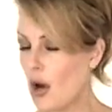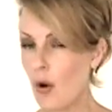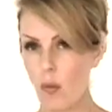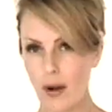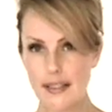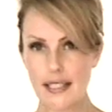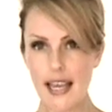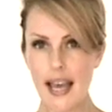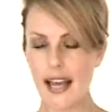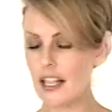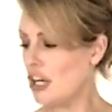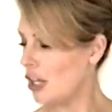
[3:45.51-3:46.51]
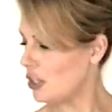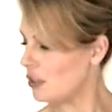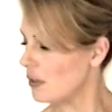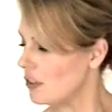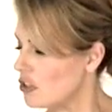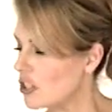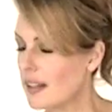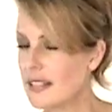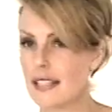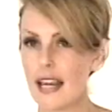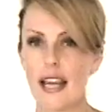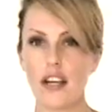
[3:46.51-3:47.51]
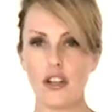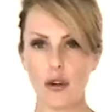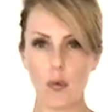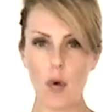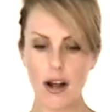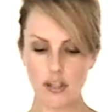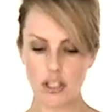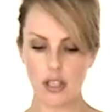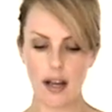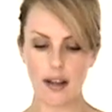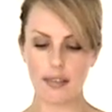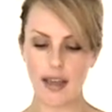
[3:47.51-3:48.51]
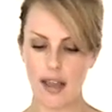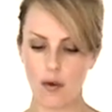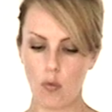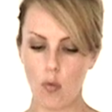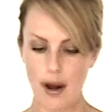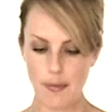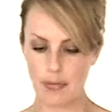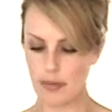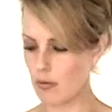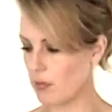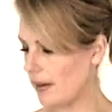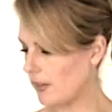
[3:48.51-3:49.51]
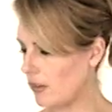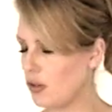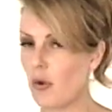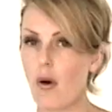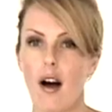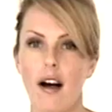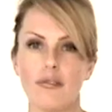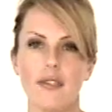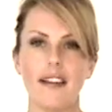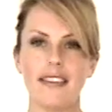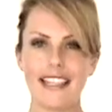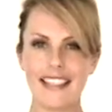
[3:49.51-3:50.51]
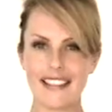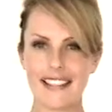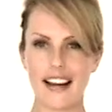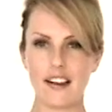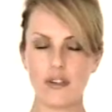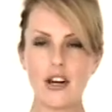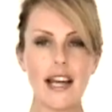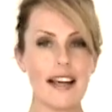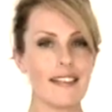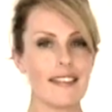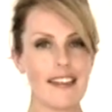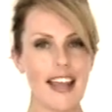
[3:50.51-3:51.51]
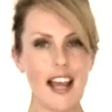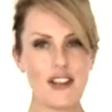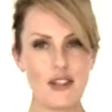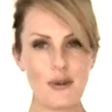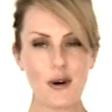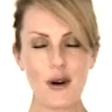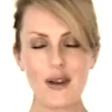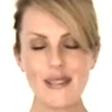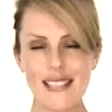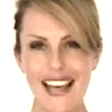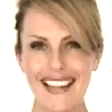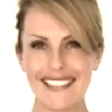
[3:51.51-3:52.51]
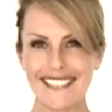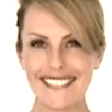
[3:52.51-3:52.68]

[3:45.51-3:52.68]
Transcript: once again, you can just take your washcloth and wipe the residue off on the inside of your hands, and you're all set.